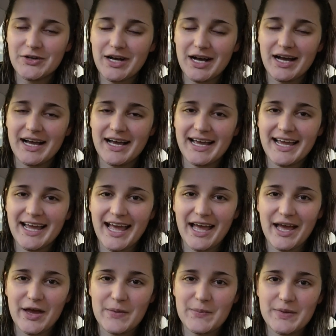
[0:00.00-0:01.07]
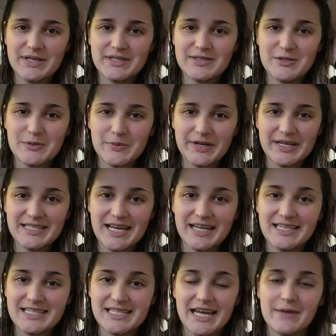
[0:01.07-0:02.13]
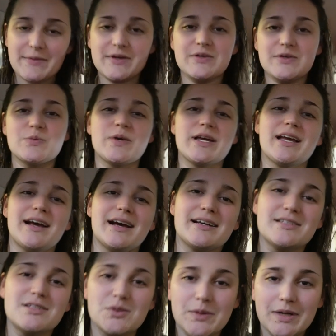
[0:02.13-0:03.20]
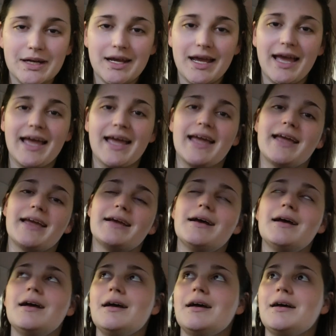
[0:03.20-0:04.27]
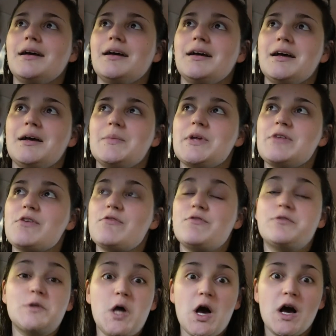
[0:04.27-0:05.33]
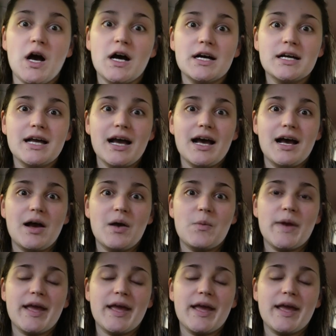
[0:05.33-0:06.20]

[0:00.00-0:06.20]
I am super excited today because we are doing a bit of a vlog.